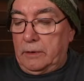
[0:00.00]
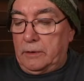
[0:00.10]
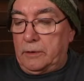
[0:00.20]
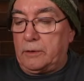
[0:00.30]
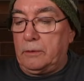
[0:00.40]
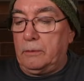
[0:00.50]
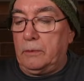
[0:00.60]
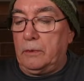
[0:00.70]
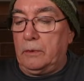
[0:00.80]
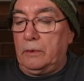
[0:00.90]
just
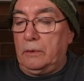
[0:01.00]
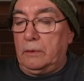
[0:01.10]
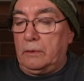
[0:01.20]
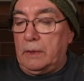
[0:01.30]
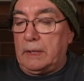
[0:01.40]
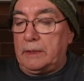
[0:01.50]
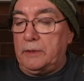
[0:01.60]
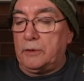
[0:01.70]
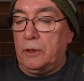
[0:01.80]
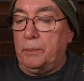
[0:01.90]
crack
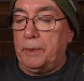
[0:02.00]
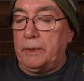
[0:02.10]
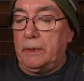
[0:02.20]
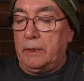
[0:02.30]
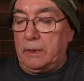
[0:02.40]
these open.